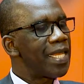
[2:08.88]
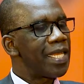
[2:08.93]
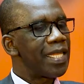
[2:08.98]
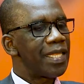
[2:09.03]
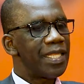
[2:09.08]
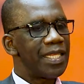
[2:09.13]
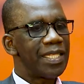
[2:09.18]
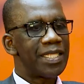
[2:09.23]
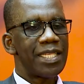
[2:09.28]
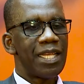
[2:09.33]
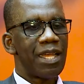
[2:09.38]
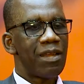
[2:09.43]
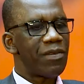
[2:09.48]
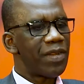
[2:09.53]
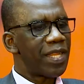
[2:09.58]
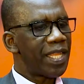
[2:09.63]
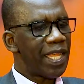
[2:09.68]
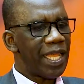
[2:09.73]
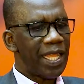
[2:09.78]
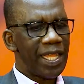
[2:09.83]
This
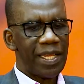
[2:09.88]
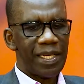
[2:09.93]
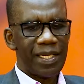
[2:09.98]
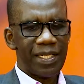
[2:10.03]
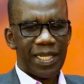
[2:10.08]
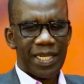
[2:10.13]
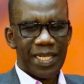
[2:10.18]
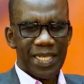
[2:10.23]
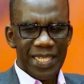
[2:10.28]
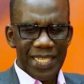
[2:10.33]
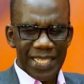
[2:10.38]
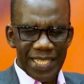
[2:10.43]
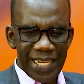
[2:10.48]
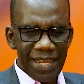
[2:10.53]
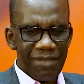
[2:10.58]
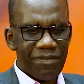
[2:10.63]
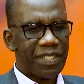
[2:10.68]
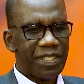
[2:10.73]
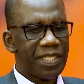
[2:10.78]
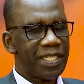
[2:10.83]
hurricane
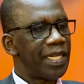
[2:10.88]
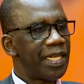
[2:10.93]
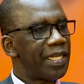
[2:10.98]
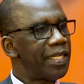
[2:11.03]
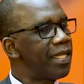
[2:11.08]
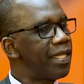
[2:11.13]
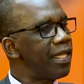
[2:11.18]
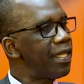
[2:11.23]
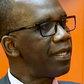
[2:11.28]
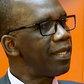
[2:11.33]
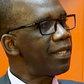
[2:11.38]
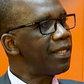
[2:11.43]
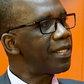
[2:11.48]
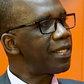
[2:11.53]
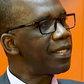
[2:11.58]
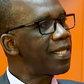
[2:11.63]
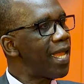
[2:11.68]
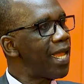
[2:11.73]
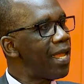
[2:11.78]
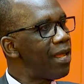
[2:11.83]
devastated the
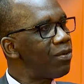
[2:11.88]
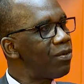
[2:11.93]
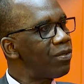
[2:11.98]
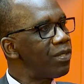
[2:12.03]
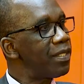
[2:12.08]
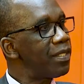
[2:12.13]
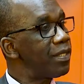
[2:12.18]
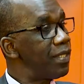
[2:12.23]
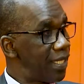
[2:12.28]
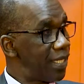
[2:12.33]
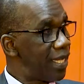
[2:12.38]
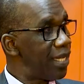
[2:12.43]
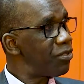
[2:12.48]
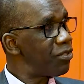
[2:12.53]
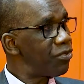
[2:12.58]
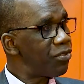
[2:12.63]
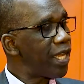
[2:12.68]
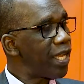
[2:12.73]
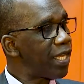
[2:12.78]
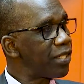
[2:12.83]
town, the
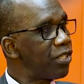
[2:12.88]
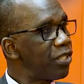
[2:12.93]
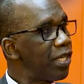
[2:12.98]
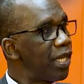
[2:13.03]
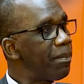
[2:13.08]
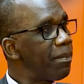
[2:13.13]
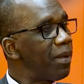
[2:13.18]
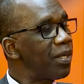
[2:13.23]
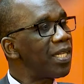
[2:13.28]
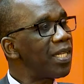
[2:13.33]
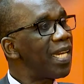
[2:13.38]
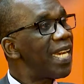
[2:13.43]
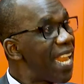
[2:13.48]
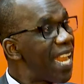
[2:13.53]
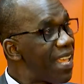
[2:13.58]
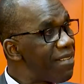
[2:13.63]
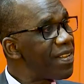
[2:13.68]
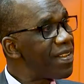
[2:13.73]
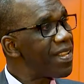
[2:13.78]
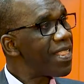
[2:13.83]
country actually. About
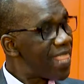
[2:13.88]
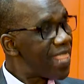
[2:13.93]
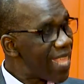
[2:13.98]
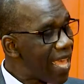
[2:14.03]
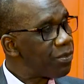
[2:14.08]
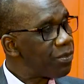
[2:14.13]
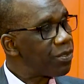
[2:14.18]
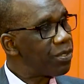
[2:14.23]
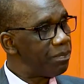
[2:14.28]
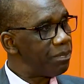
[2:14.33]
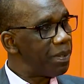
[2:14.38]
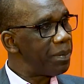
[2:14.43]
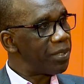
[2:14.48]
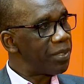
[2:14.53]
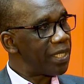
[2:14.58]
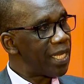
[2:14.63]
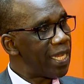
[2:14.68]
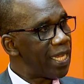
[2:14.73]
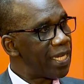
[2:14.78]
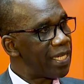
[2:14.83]
11,000 people
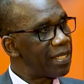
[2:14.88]
died.